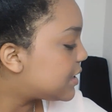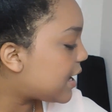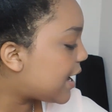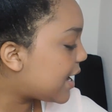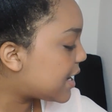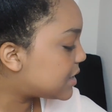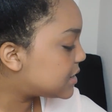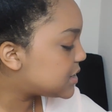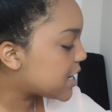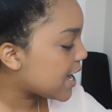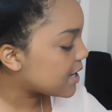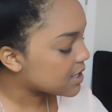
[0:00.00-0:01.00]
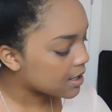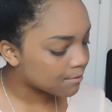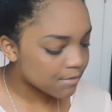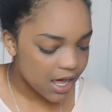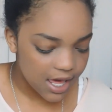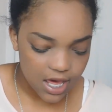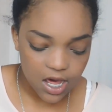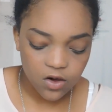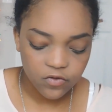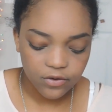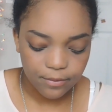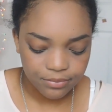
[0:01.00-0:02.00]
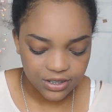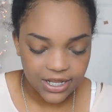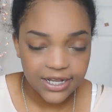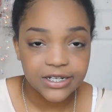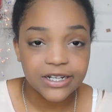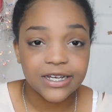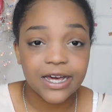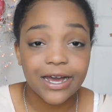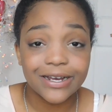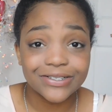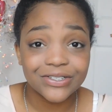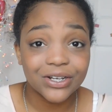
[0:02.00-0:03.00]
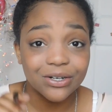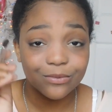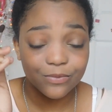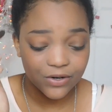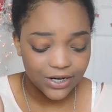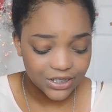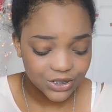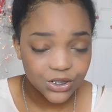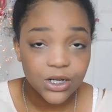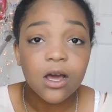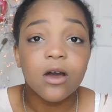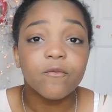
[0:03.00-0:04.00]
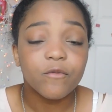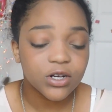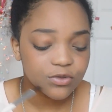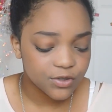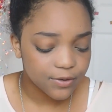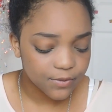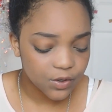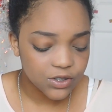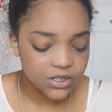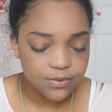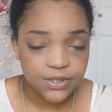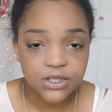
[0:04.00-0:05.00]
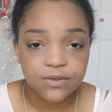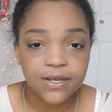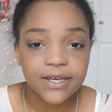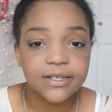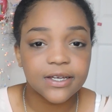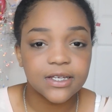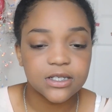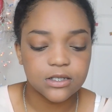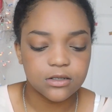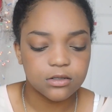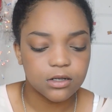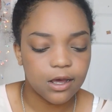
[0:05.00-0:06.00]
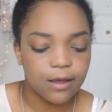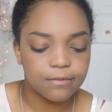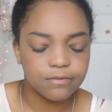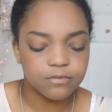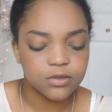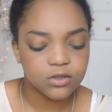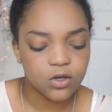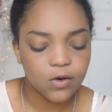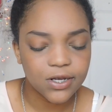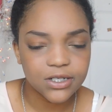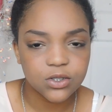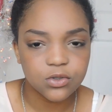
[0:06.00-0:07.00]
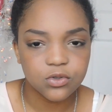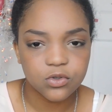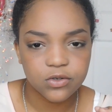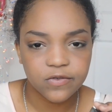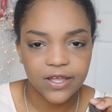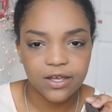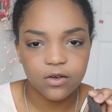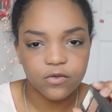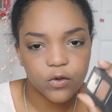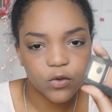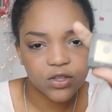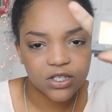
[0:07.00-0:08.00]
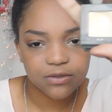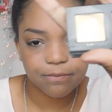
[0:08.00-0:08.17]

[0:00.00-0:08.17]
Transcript: and taking my e.l.f. blending eyeshadow brush. First what I'm going to be doing is I'm going to sort of fold this